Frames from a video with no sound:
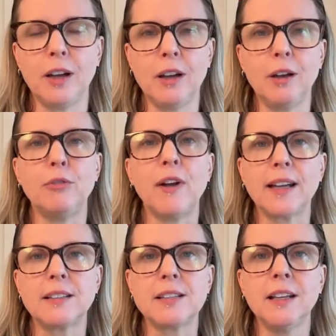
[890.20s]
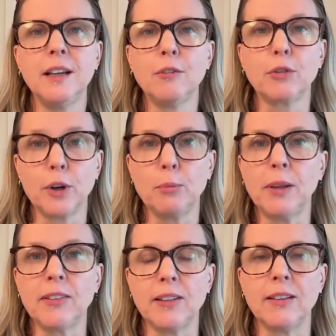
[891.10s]
effect for your
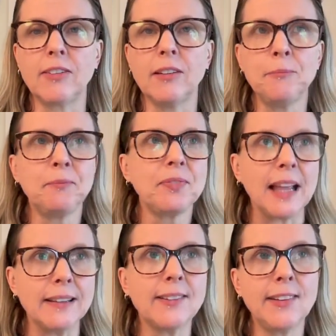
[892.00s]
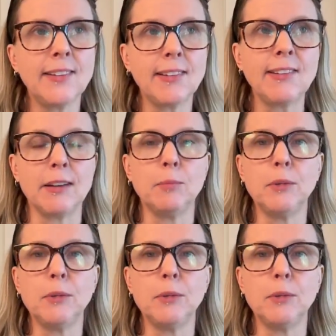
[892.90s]
business. And that's a system,